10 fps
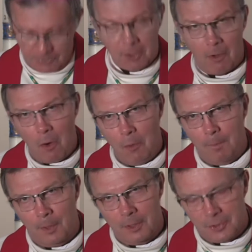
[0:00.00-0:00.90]
was our
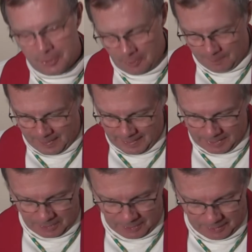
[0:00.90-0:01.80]
own personal
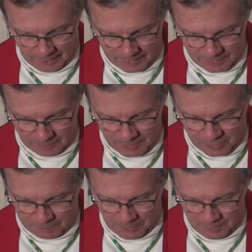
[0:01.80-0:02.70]
Pentecost, when the
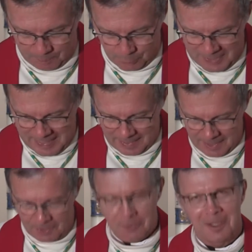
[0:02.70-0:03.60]
Spirit breathed
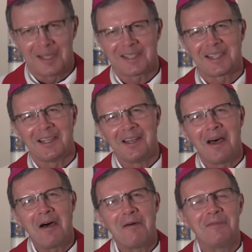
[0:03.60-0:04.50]
into us the
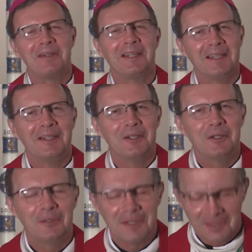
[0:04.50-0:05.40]
love
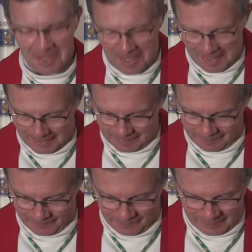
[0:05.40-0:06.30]
who is God.
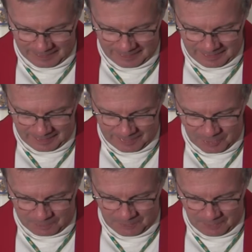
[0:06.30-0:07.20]

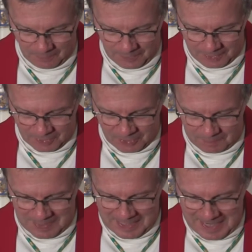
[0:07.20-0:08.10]
The Spirit wills to
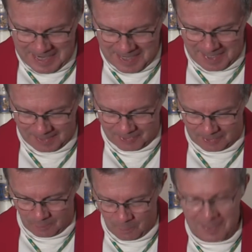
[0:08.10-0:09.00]
be in us
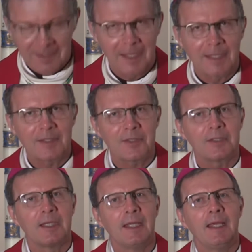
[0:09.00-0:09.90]
and with
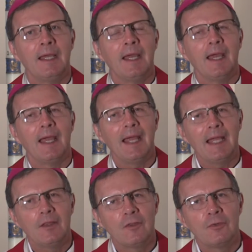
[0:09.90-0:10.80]
us
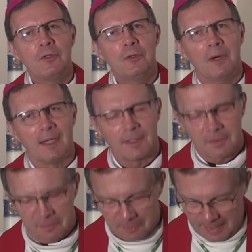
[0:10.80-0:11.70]
and through
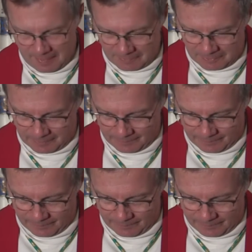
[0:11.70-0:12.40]
us forever.